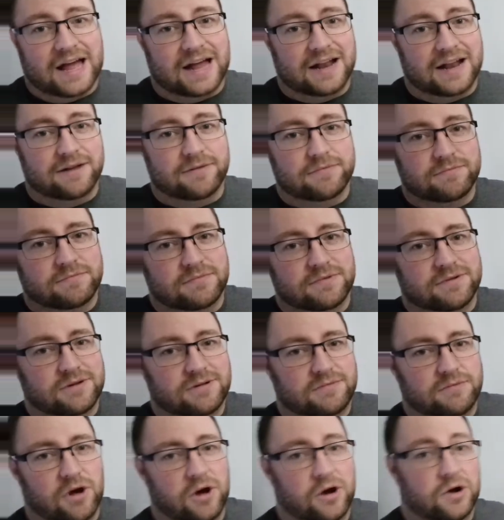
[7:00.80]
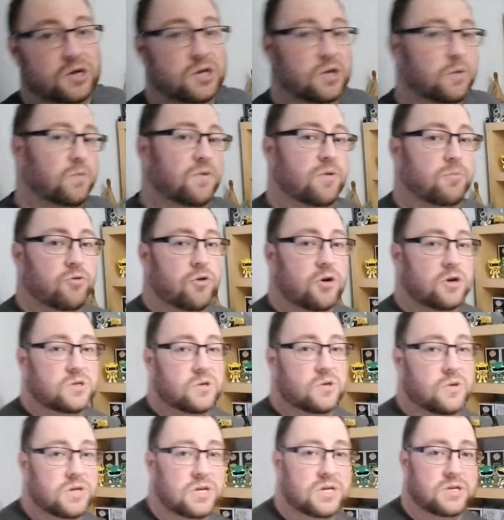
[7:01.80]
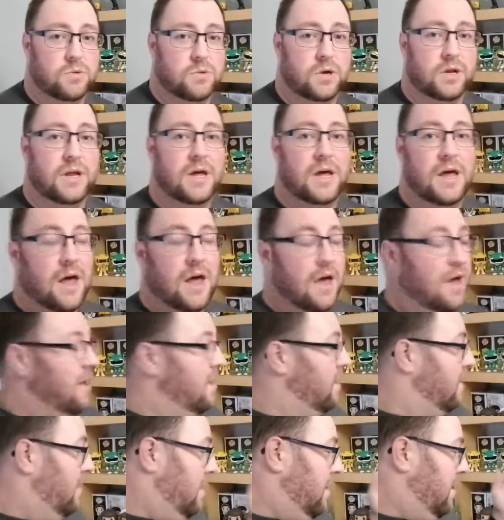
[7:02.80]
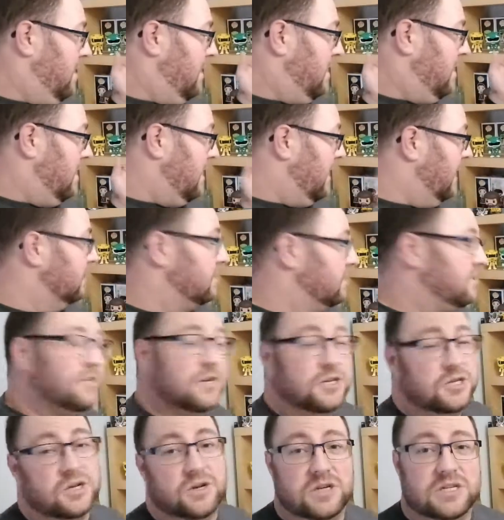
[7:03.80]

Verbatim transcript: I can't argue with the price on this one. And it's